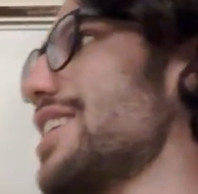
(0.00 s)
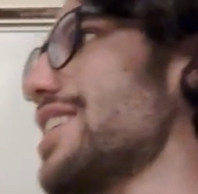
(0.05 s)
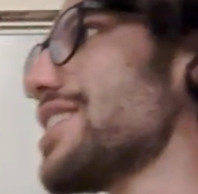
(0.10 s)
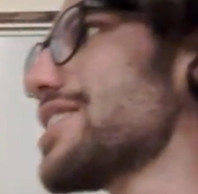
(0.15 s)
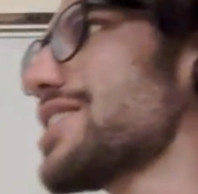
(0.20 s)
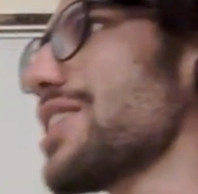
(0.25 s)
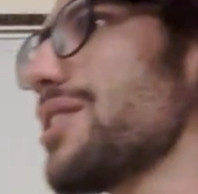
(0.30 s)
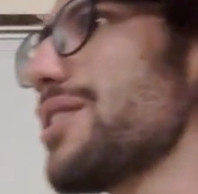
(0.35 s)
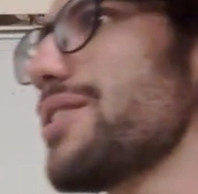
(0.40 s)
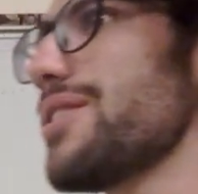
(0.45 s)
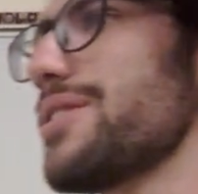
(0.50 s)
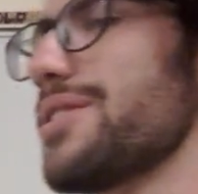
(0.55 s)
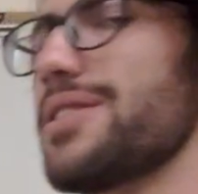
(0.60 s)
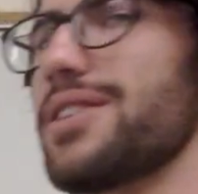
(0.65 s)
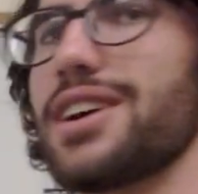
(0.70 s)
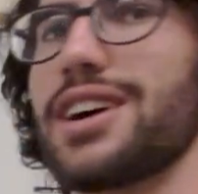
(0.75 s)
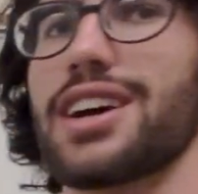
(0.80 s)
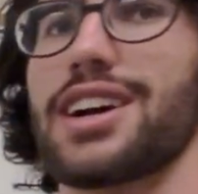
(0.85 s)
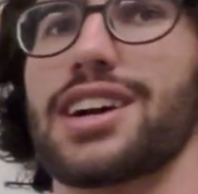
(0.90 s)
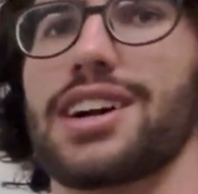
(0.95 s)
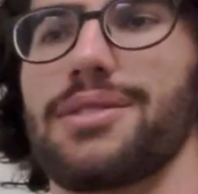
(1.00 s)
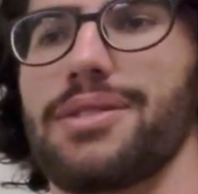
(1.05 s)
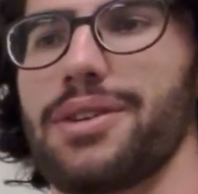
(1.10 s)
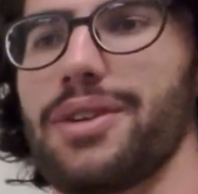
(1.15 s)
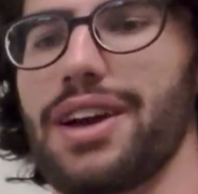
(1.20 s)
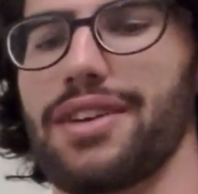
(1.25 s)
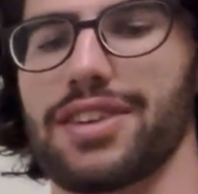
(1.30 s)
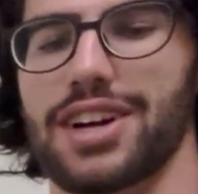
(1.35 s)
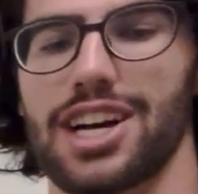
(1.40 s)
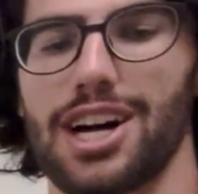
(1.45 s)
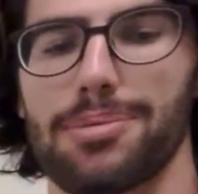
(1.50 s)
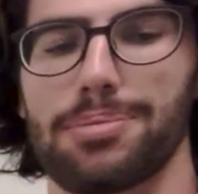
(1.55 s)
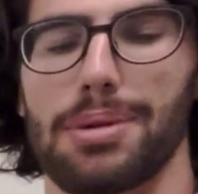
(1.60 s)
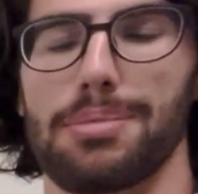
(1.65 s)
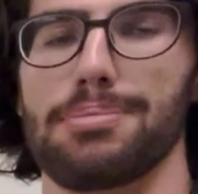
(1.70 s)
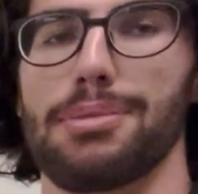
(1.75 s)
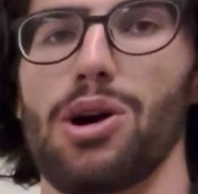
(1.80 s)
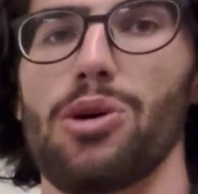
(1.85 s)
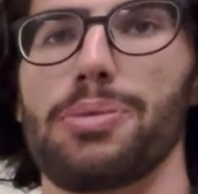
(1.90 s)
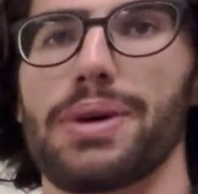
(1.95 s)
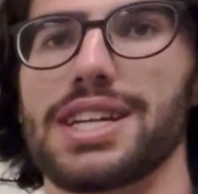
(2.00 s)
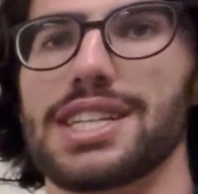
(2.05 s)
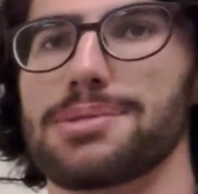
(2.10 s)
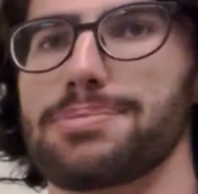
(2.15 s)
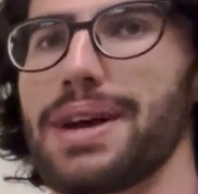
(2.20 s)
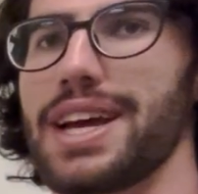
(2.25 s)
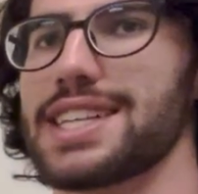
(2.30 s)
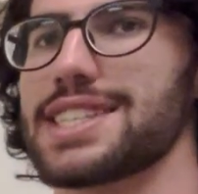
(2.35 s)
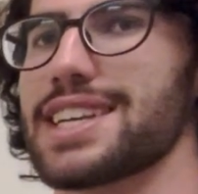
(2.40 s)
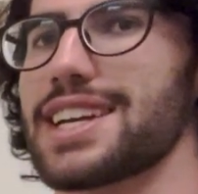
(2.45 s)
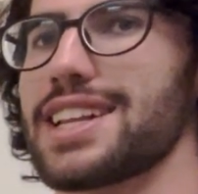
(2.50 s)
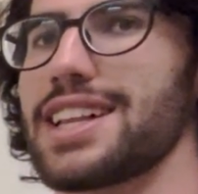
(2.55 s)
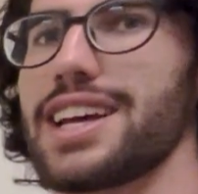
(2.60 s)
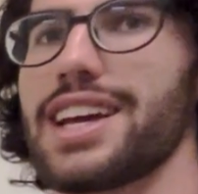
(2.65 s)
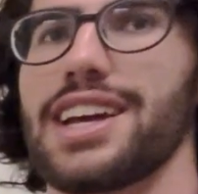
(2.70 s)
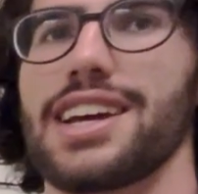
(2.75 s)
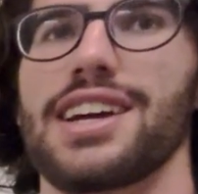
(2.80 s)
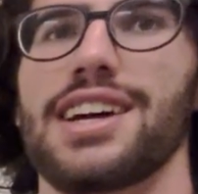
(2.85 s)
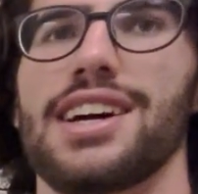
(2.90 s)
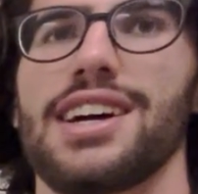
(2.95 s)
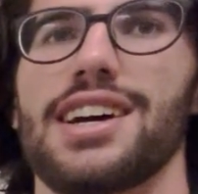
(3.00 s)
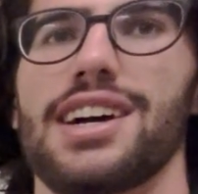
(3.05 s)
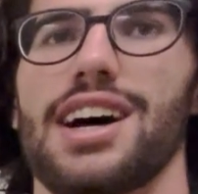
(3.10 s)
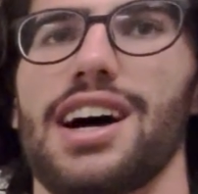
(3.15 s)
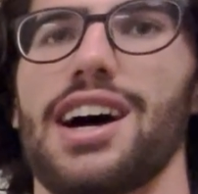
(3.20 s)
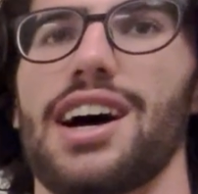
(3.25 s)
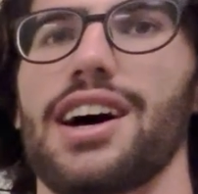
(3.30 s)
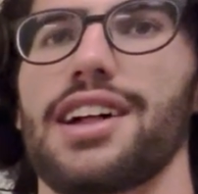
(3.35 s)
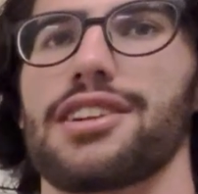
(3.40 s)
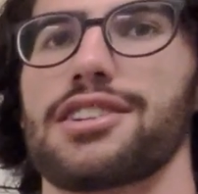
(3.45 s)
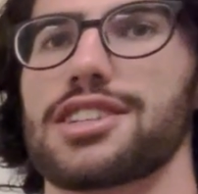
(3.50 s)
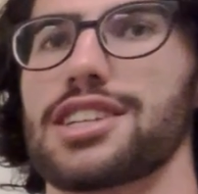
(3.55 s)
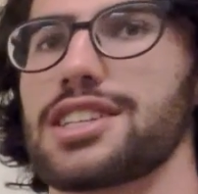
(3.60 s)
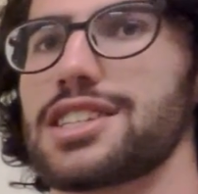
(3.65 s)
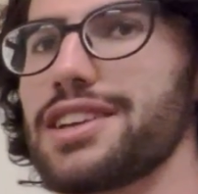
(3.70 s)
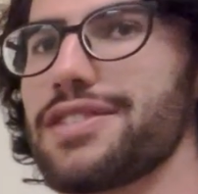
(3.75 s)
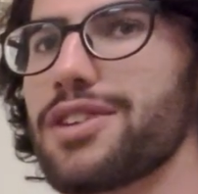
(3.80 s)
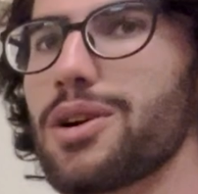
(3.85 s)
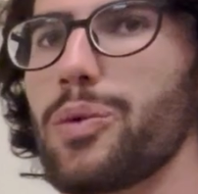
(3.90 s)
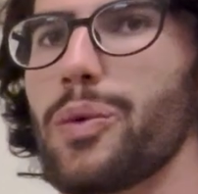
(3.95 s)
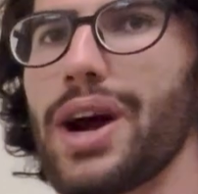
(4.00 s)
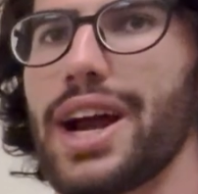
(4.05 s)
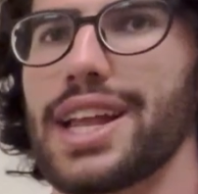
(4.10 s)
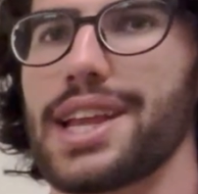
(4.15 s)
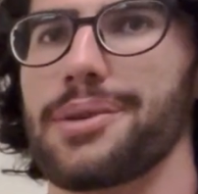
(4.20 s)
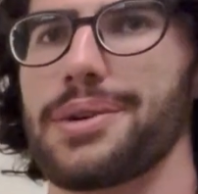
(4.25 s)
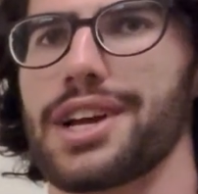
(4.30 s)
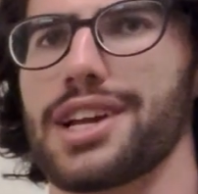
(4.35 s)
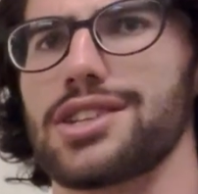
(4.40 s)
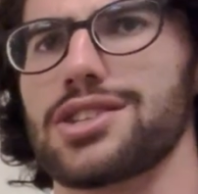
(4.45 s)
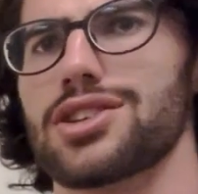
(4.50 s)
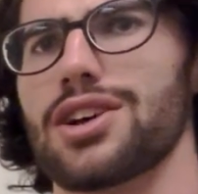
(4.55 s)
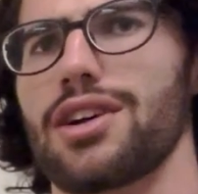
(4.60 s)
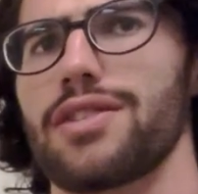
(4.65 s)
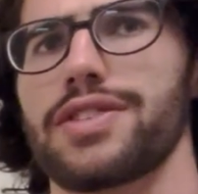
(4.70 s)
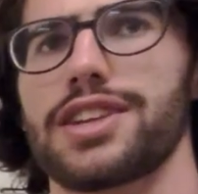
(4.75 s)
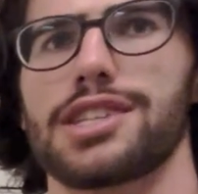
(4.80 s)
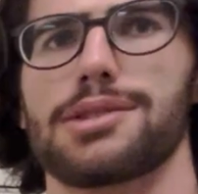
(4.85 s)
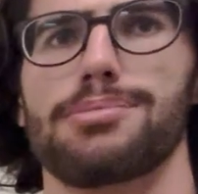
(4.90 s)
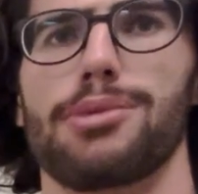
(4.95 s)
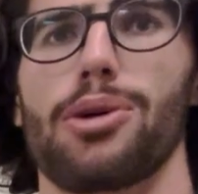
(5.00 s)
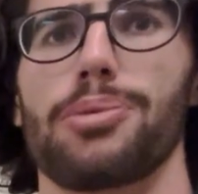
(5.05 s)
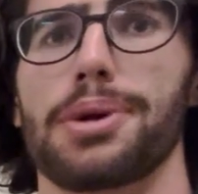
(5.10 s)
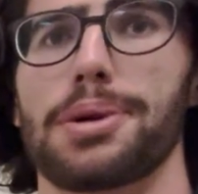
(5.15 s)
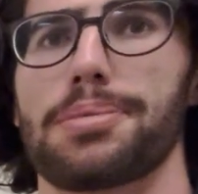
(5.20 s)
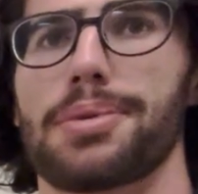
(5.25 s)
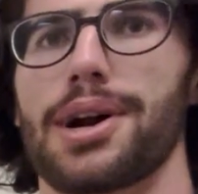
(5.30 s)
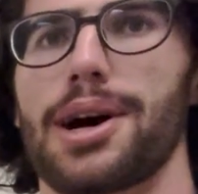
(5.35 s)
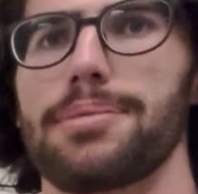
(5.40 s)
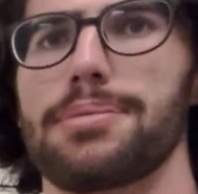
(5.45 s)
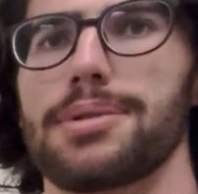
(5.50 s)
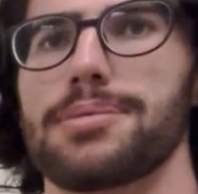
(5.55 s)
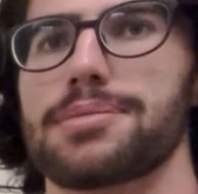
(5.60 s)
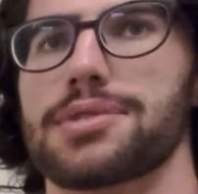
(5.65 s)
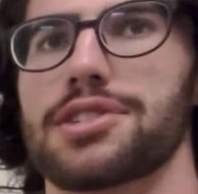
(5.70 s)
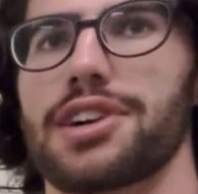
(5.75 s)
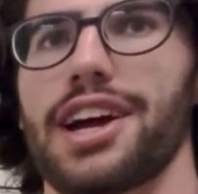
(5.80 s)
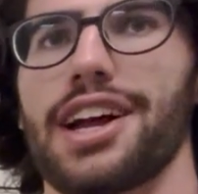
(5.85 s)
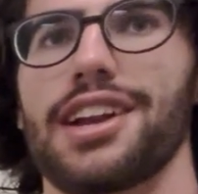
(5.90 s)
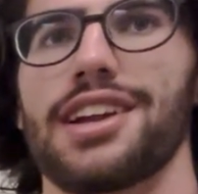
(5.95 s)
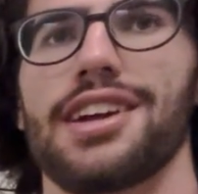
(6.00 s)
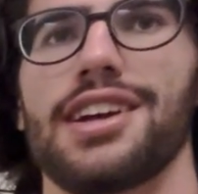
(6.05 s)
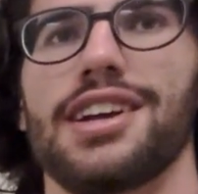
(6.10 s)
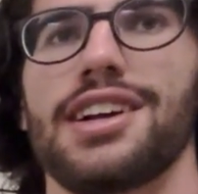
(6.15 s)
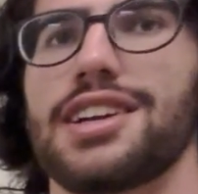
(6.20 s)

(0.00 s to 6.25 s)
So uh, when we have a couple moments, basically, uh, there's a different way that we can solve these moment problems, right?